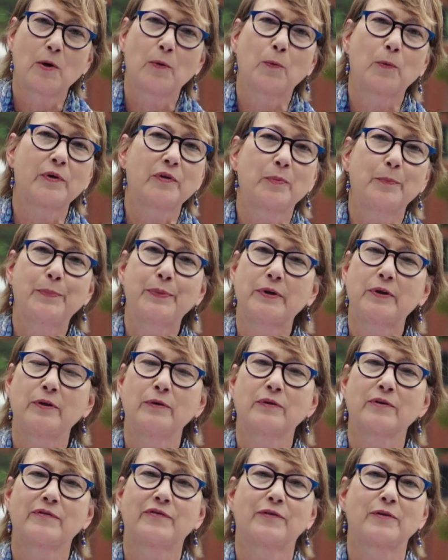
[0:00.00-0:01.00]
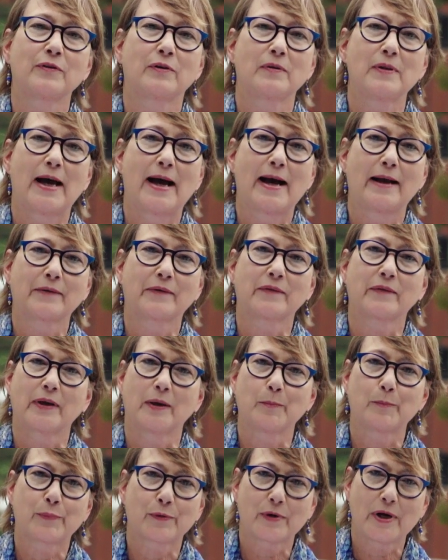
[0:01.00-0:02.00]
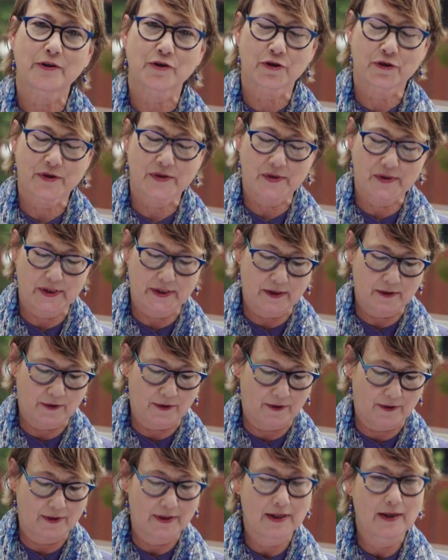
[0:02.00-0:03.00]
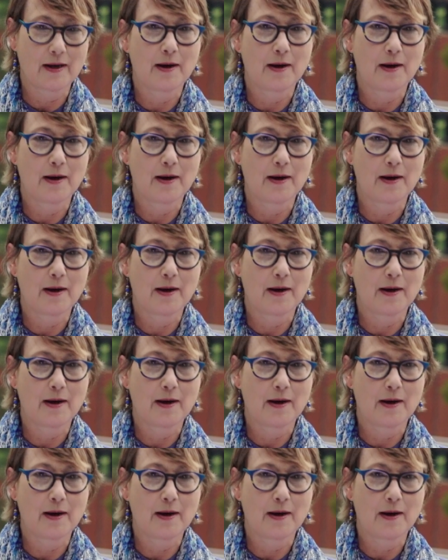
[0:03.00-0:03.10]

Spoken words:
with beautiful glass and brushed steel,